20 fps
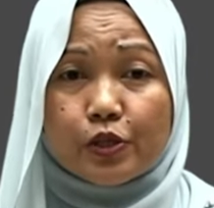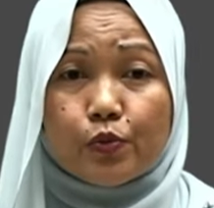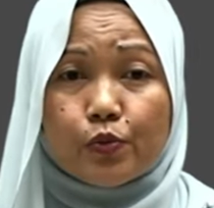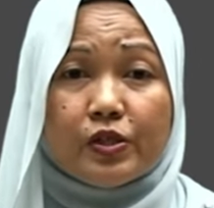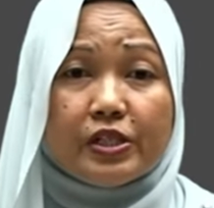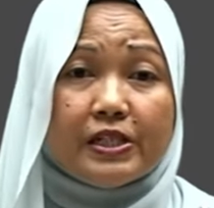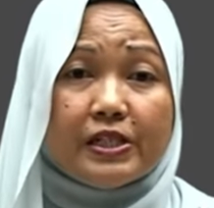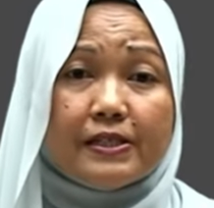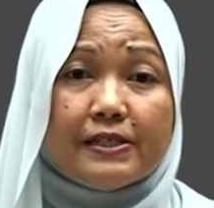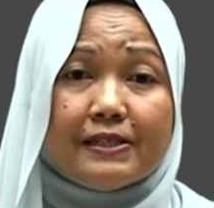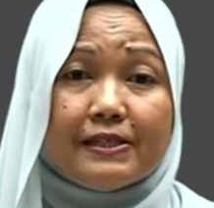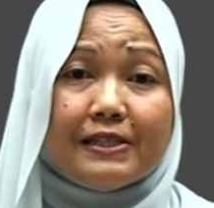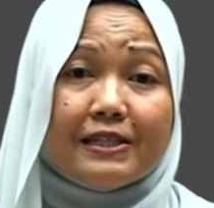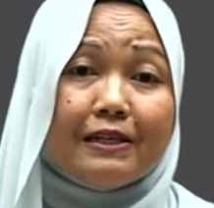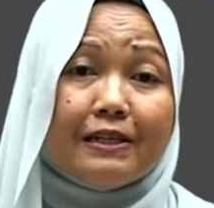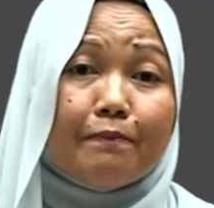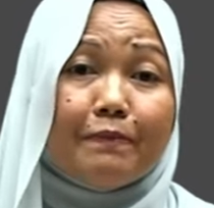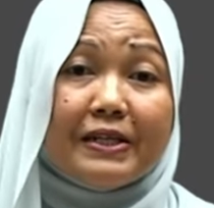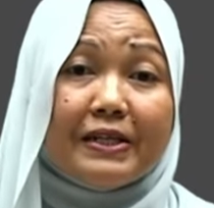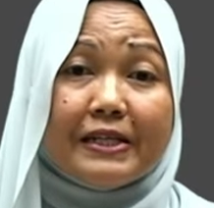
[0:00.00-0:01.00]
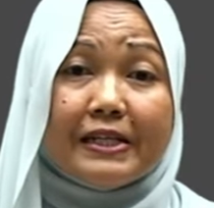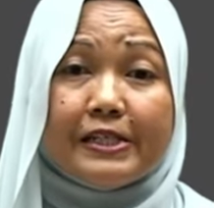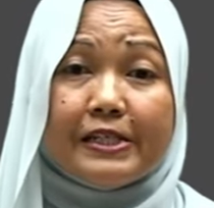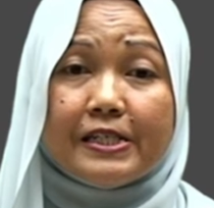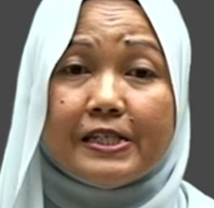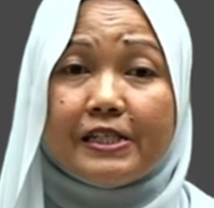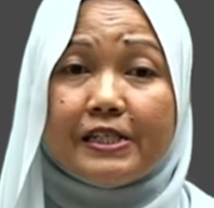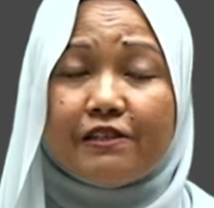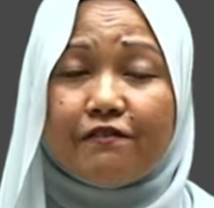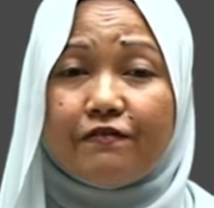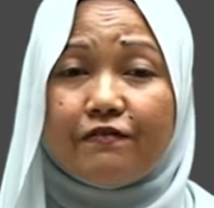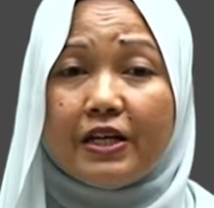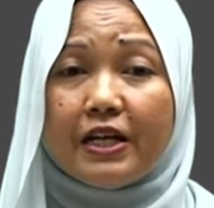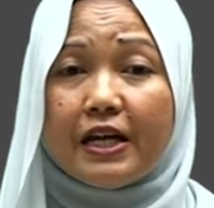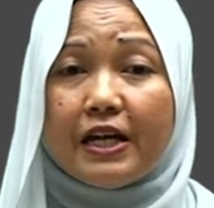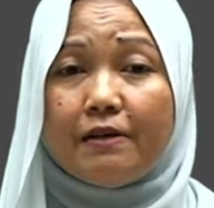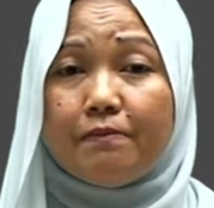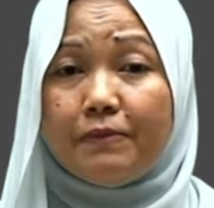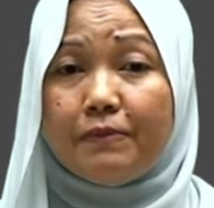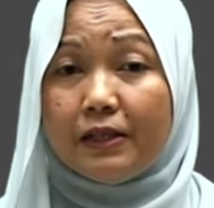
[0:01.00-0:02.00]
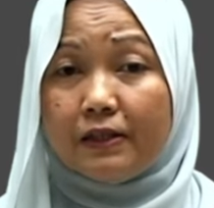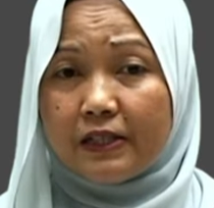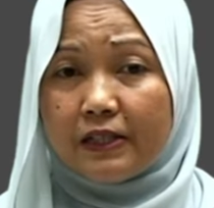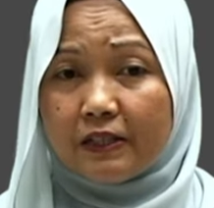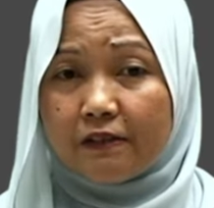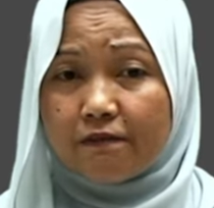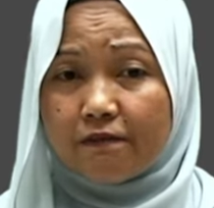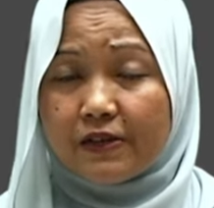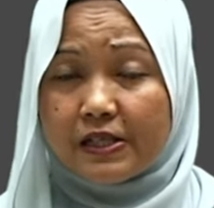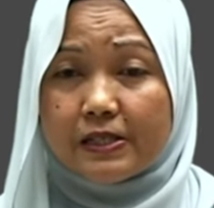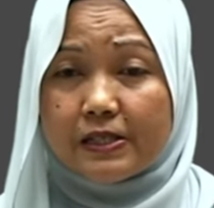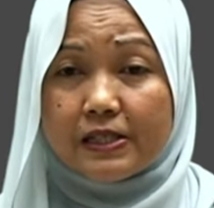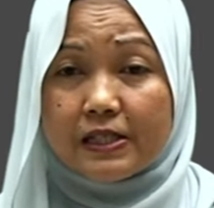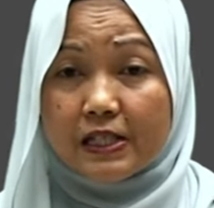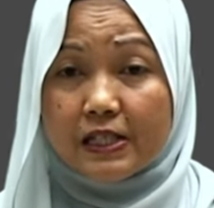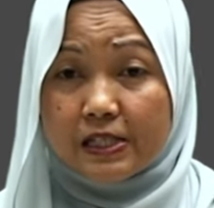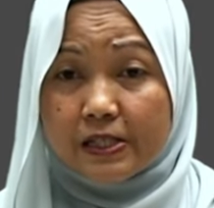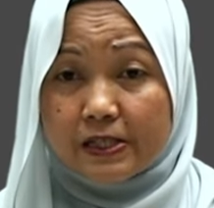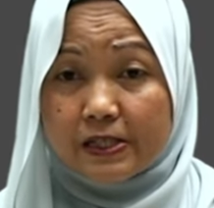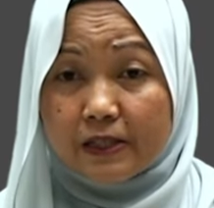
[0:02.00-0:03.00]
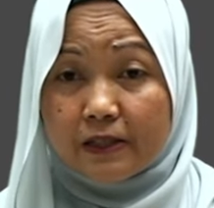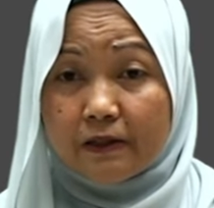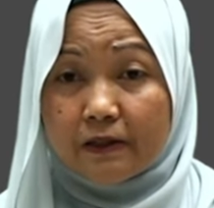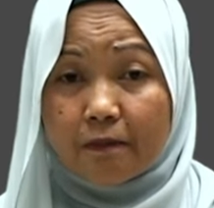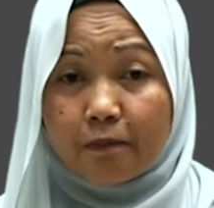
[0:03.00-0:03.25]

which is dilapidation survey and building investigation.